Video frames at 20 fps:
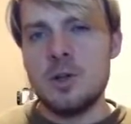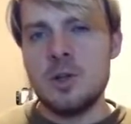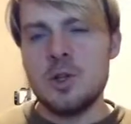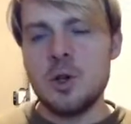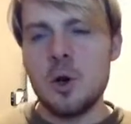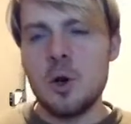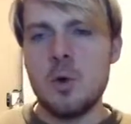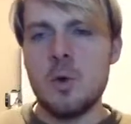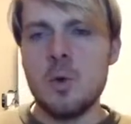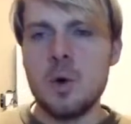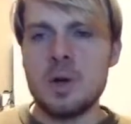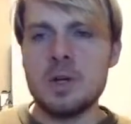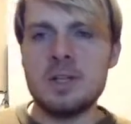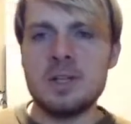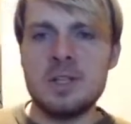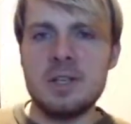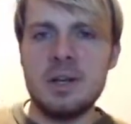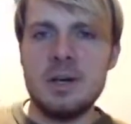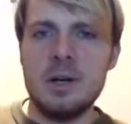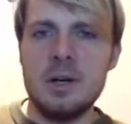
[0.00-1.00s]

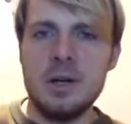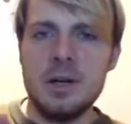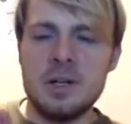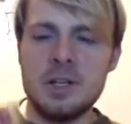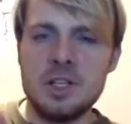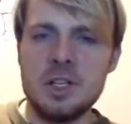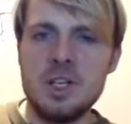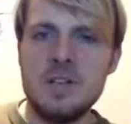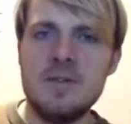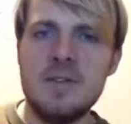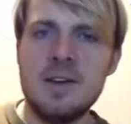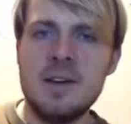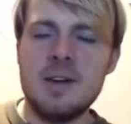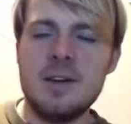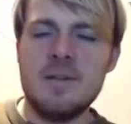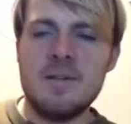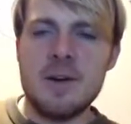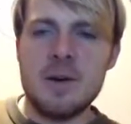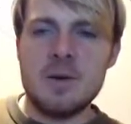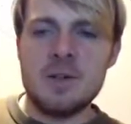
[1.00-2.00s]
towards achieving
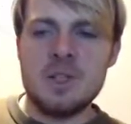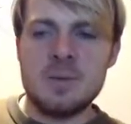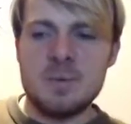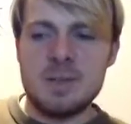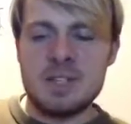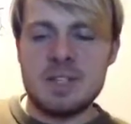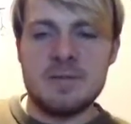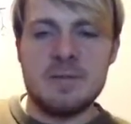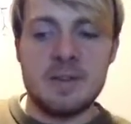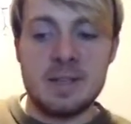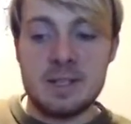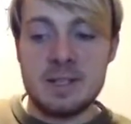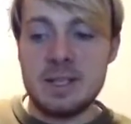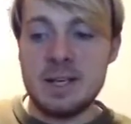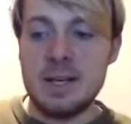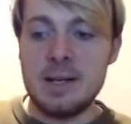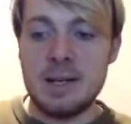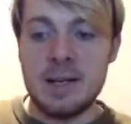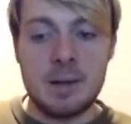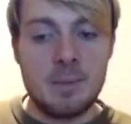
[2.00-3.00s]
a very specific
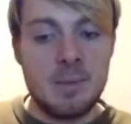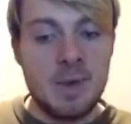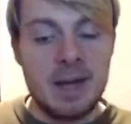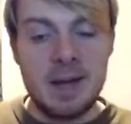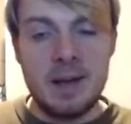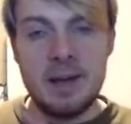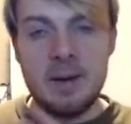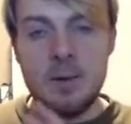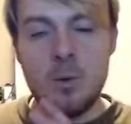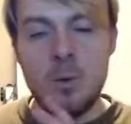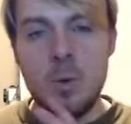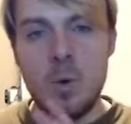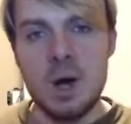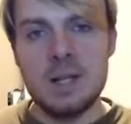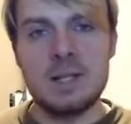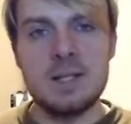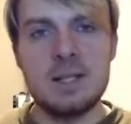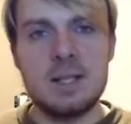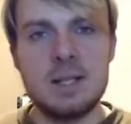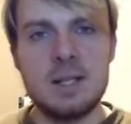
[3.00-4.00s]
thing, like making
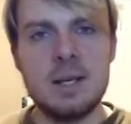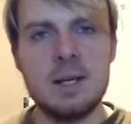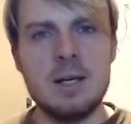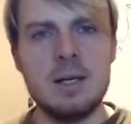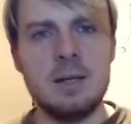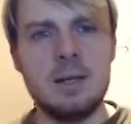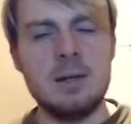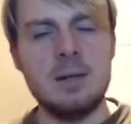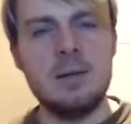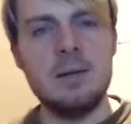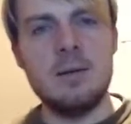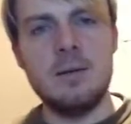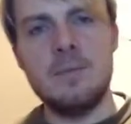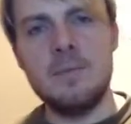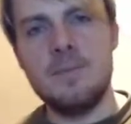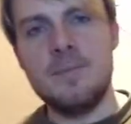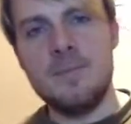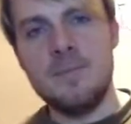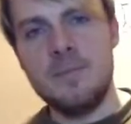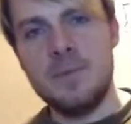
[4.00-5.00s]
one skill
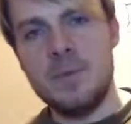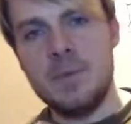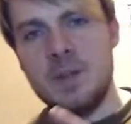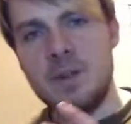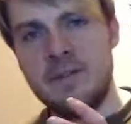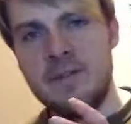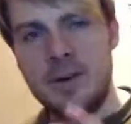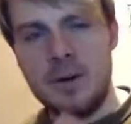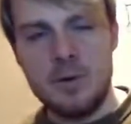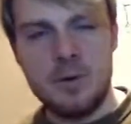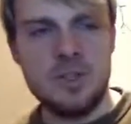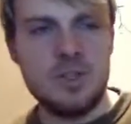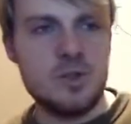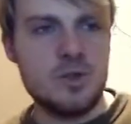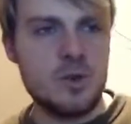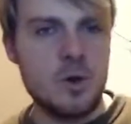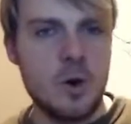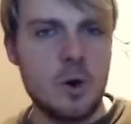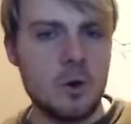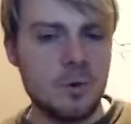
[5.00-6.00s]
very
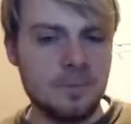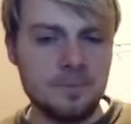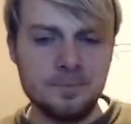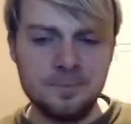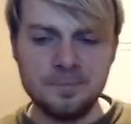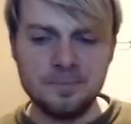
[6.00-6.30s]
strong.